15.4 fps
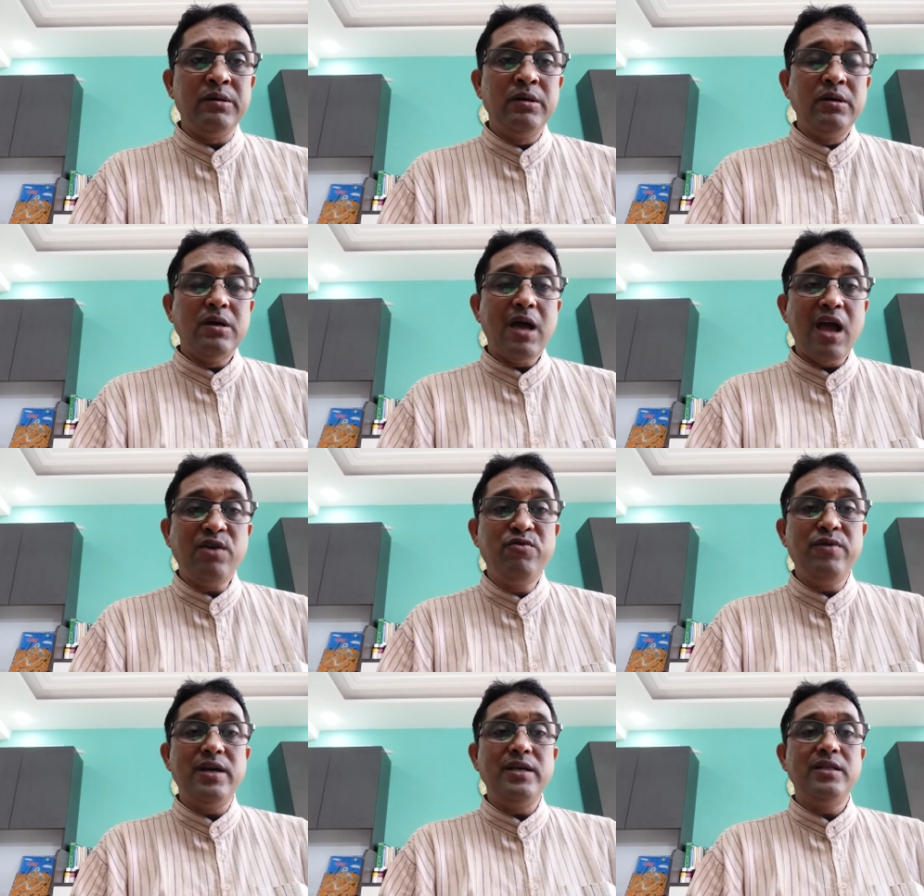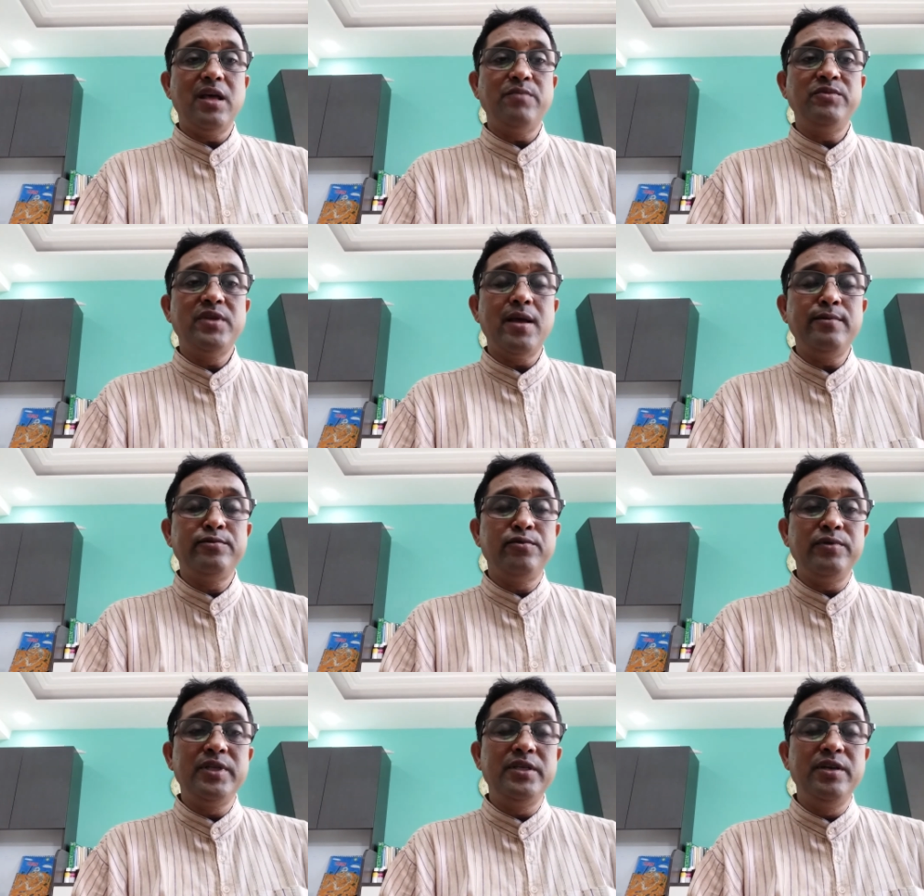acquaint
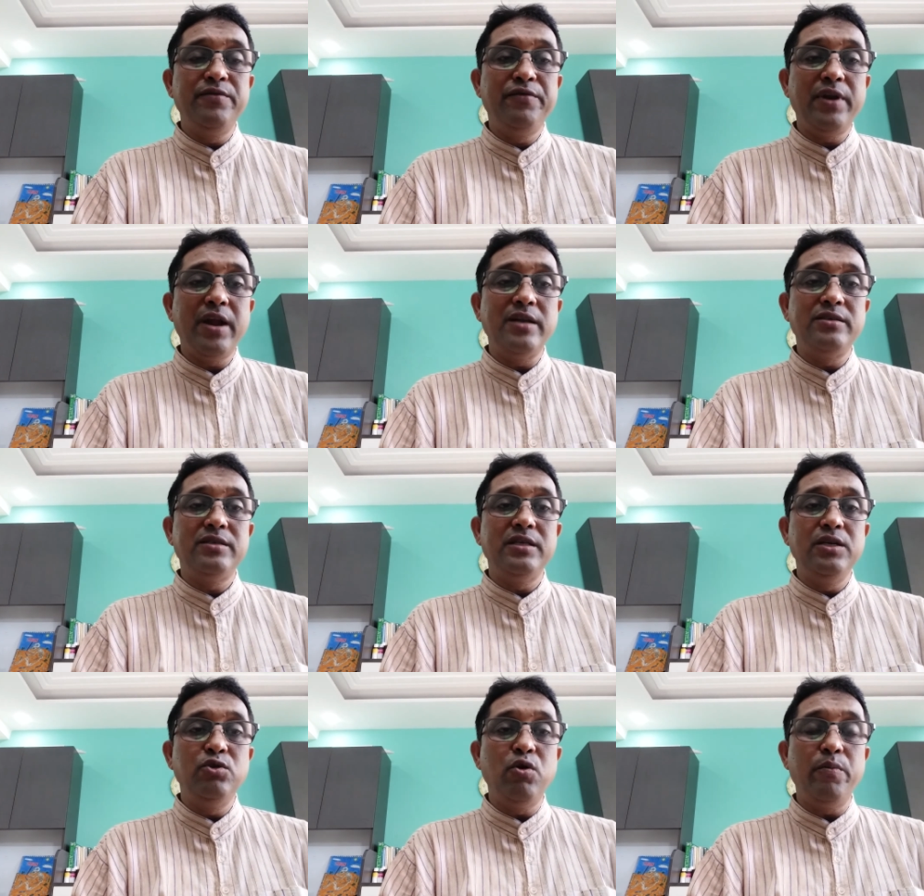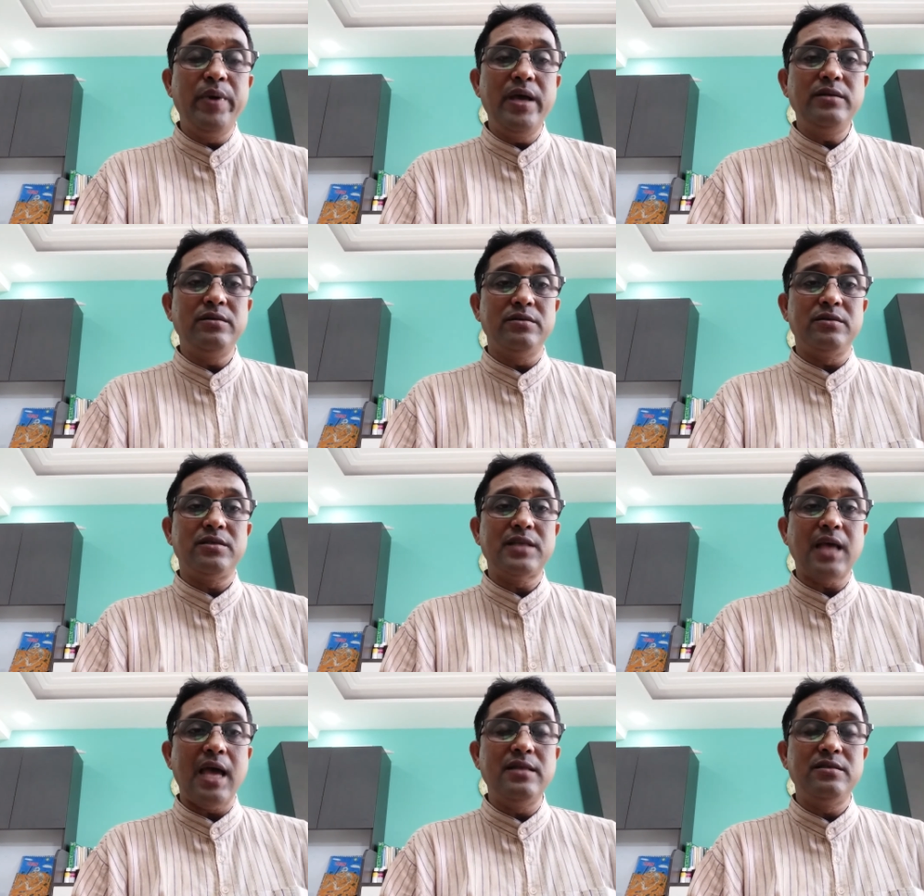themselves with different innovations,
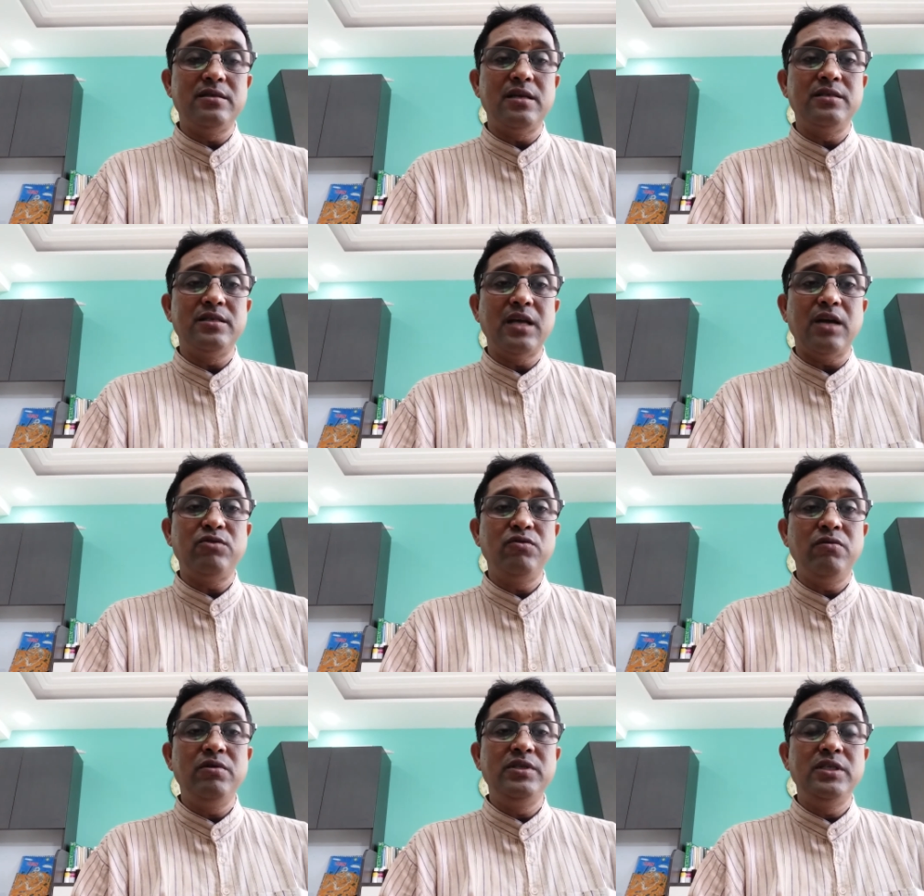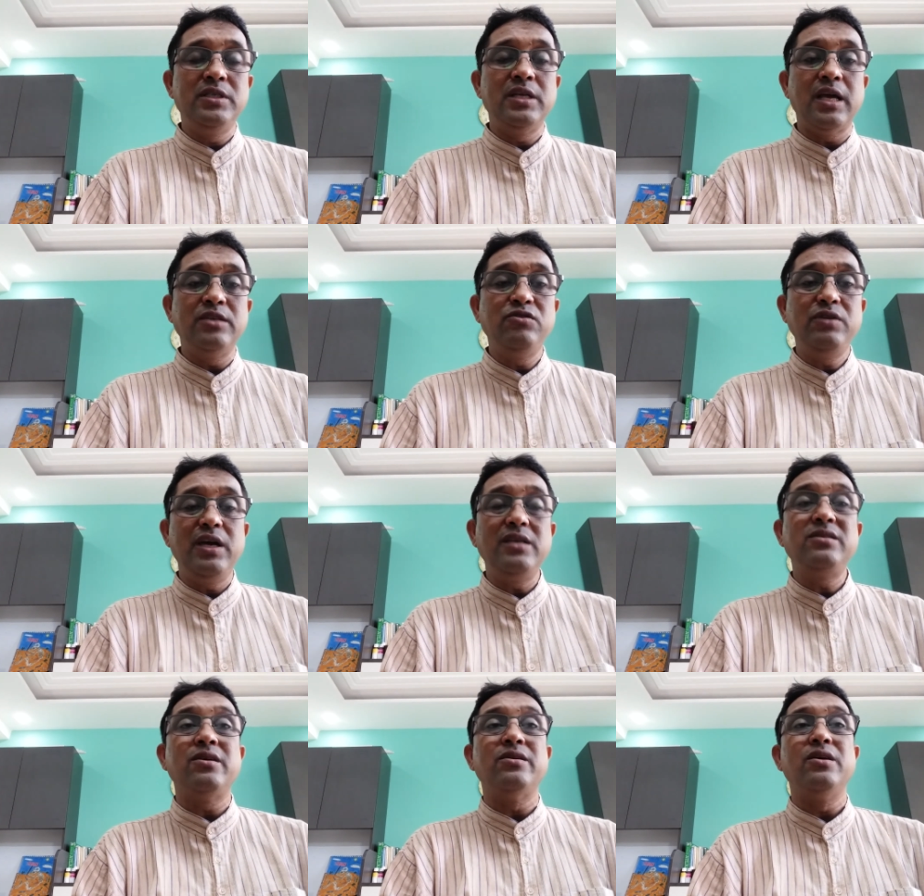science and technology in
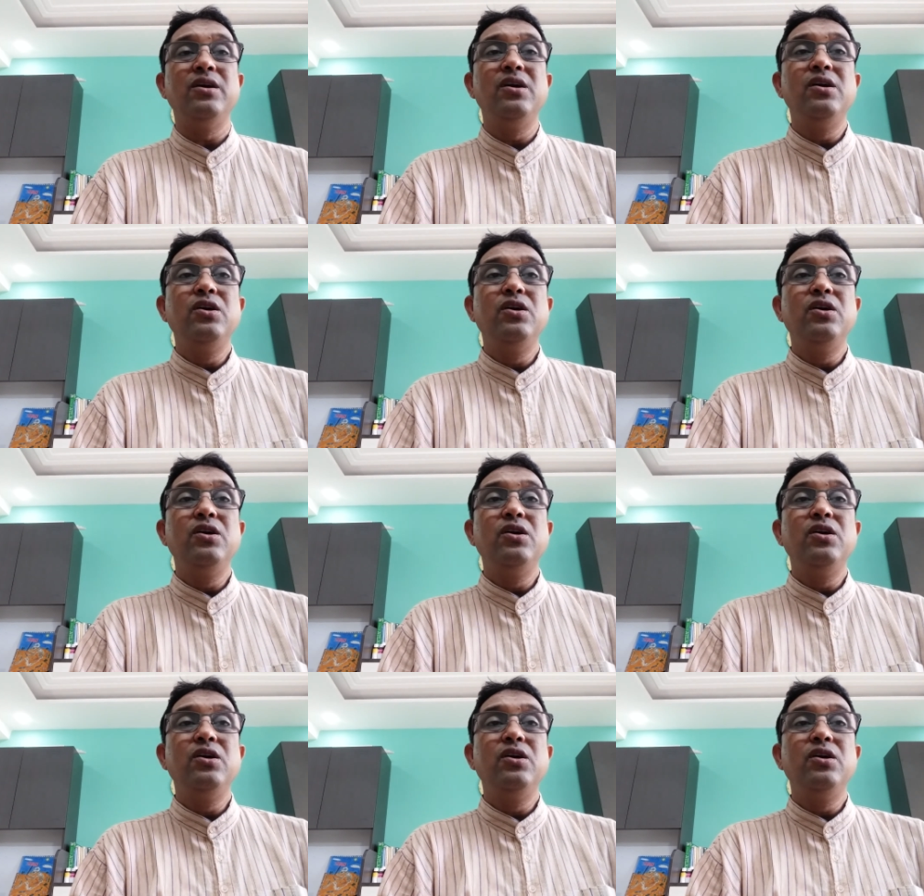education.